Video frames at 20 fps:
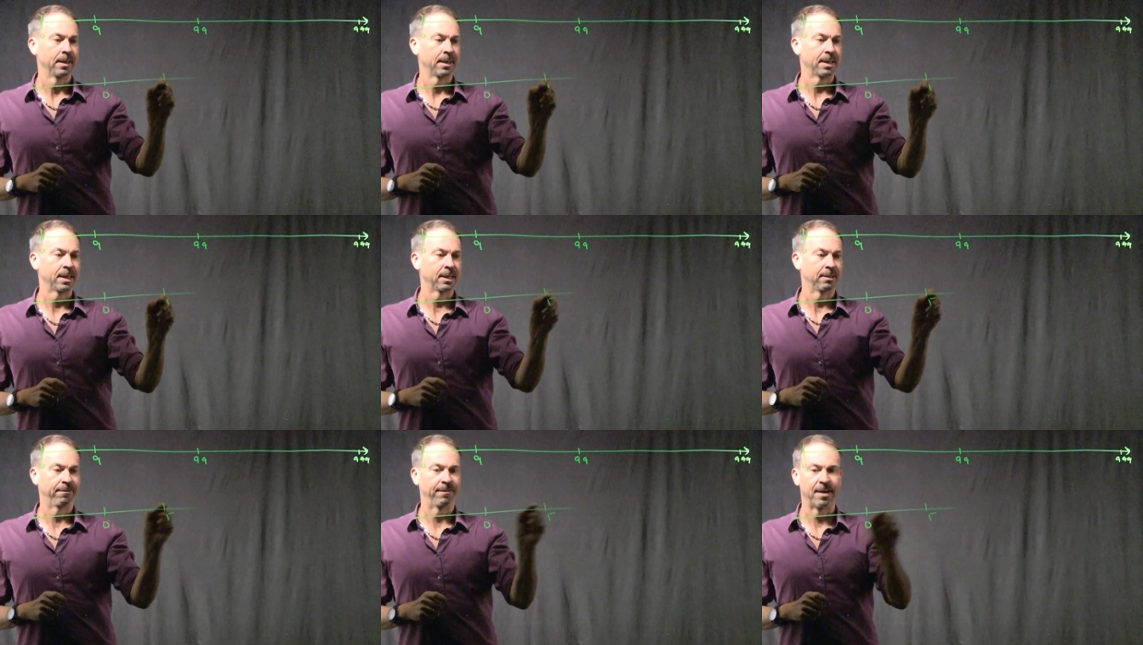
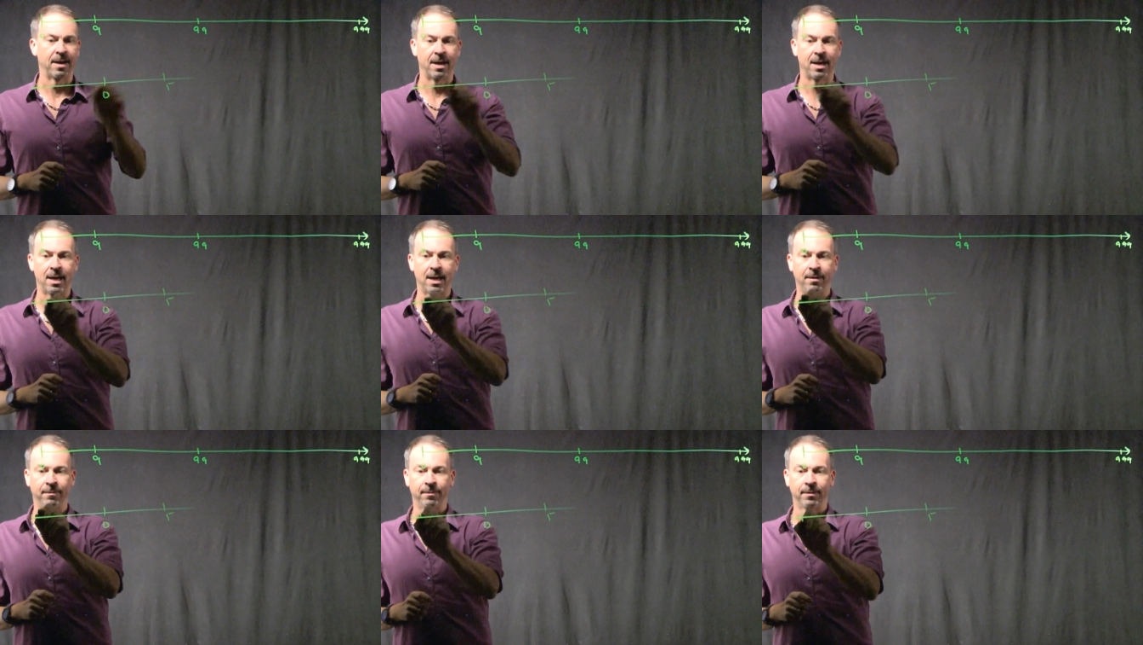here's
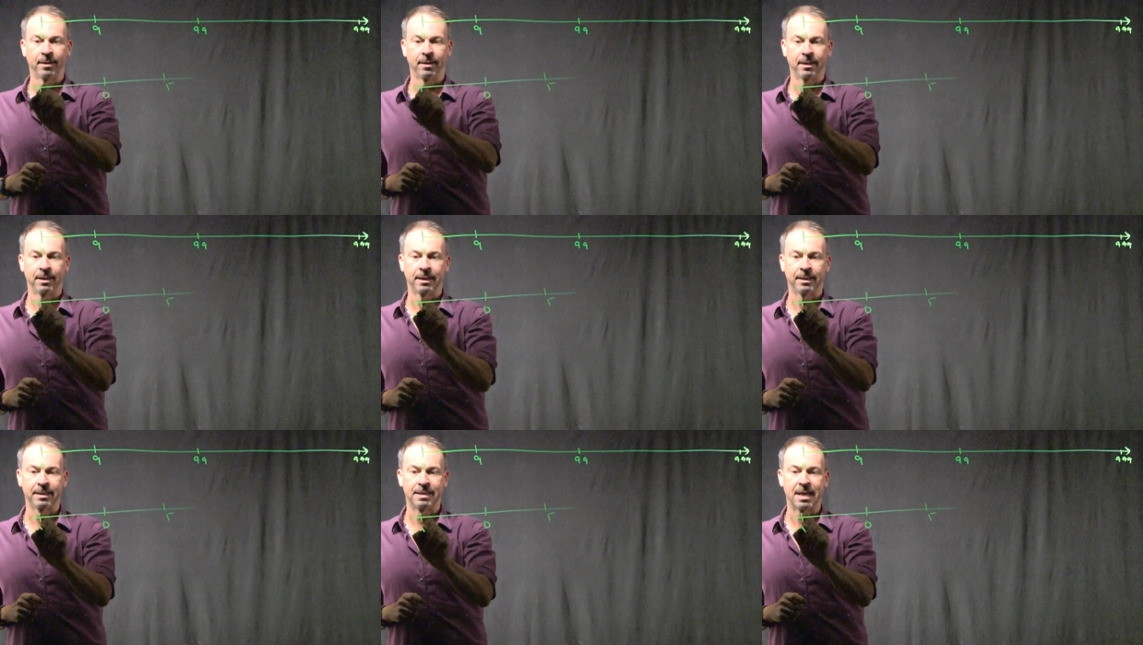5,
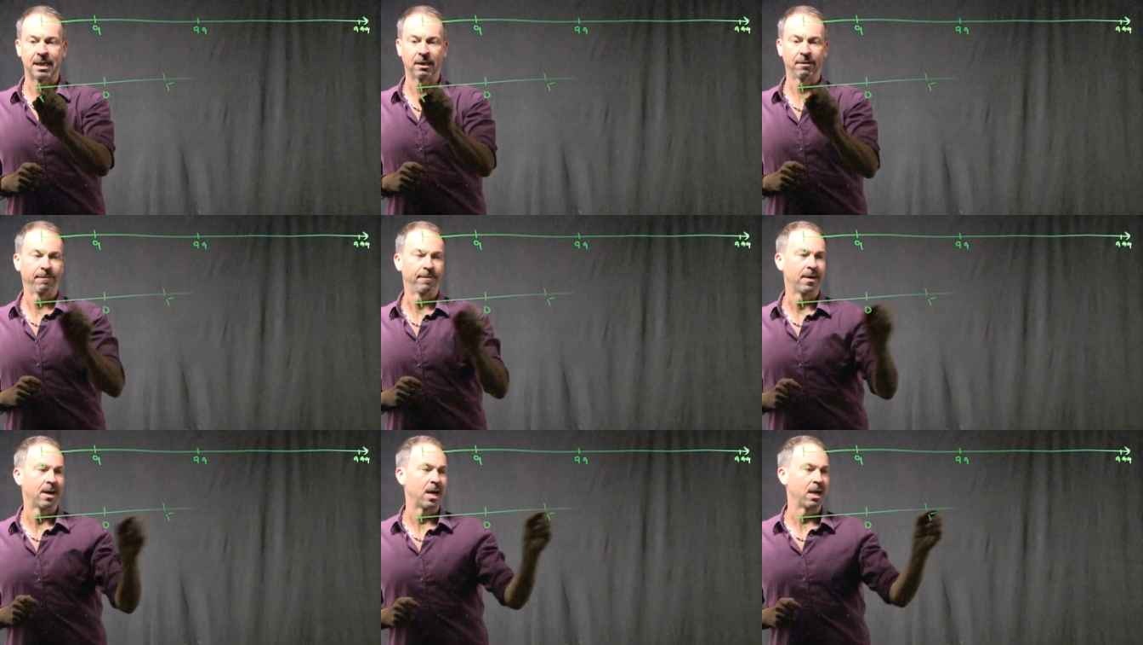here's
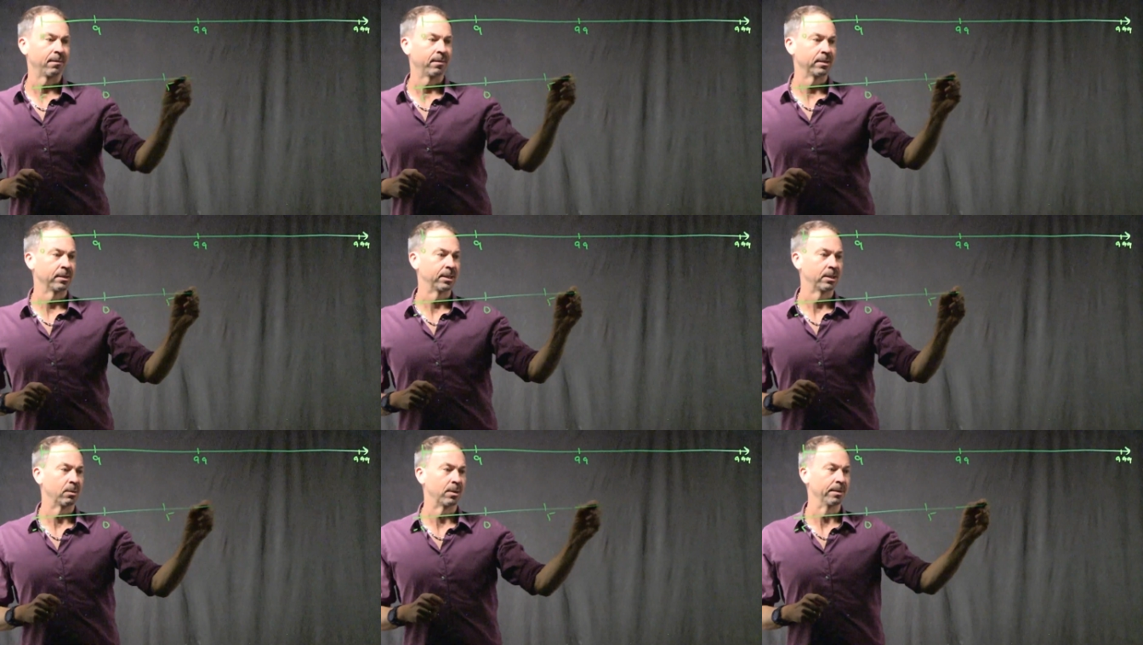negative 5,
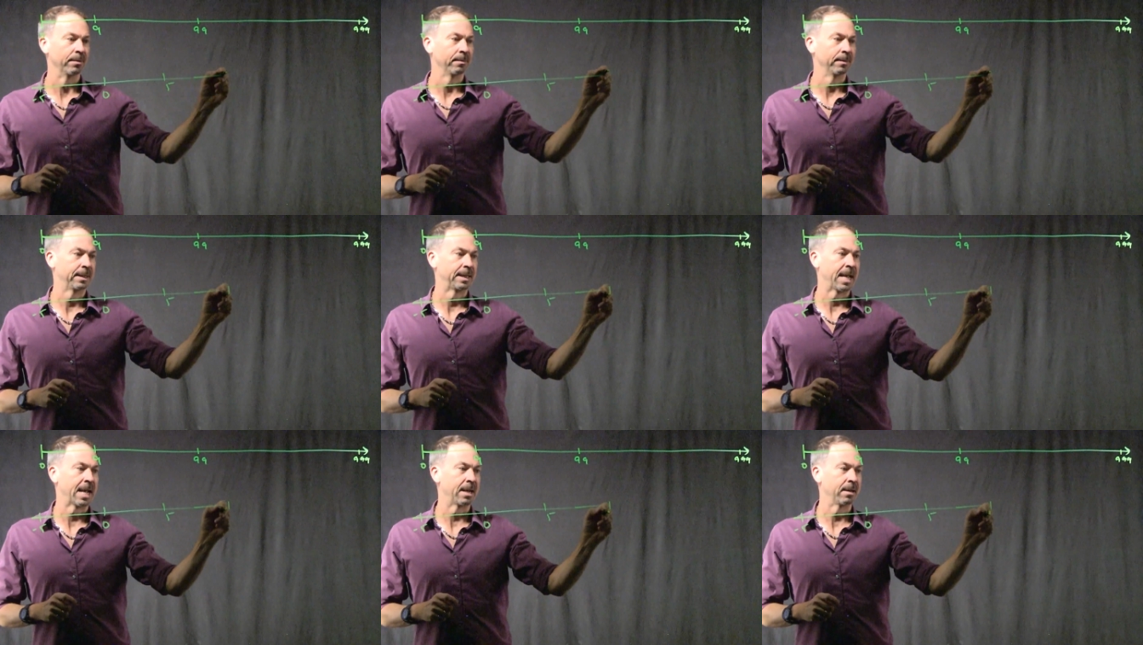and so on,
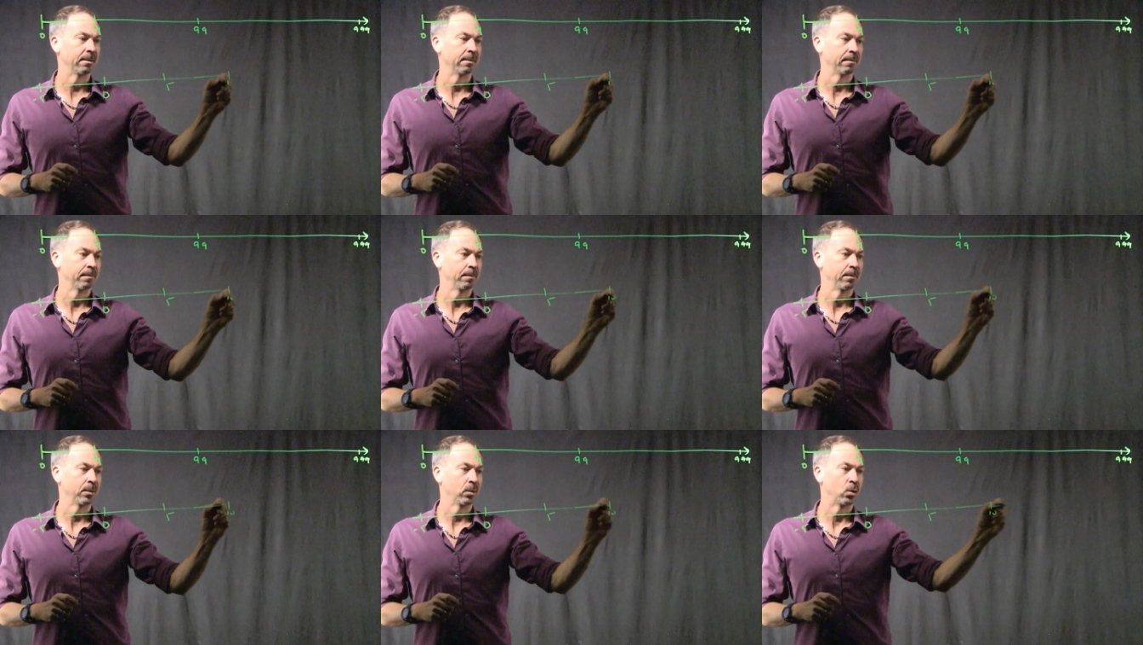10,
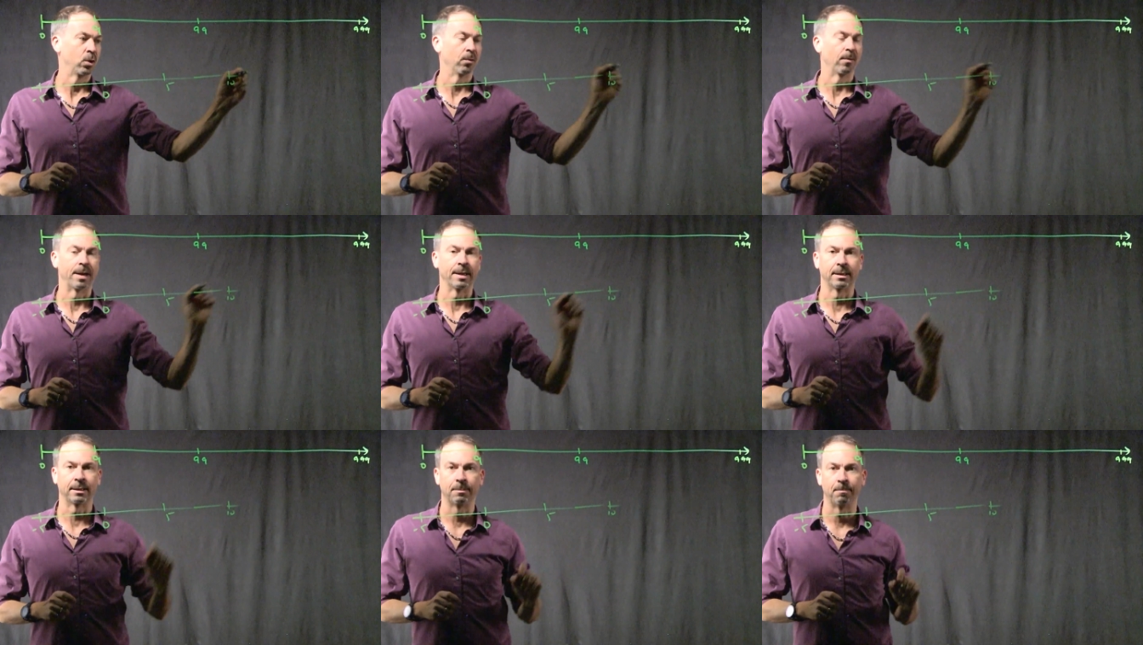all
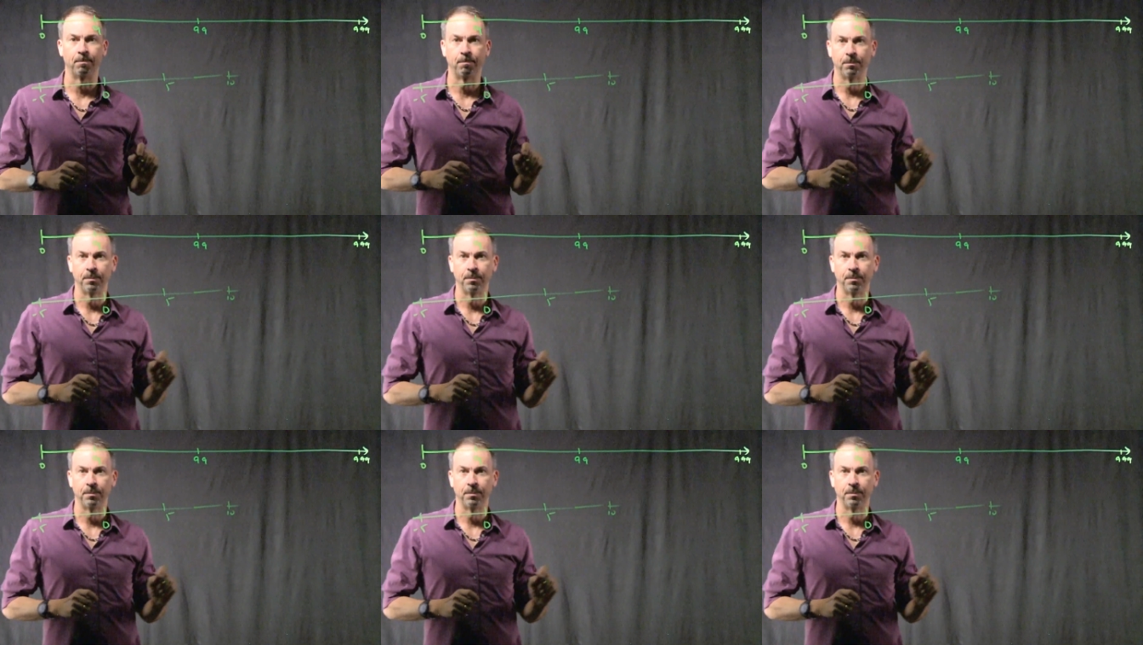the rest.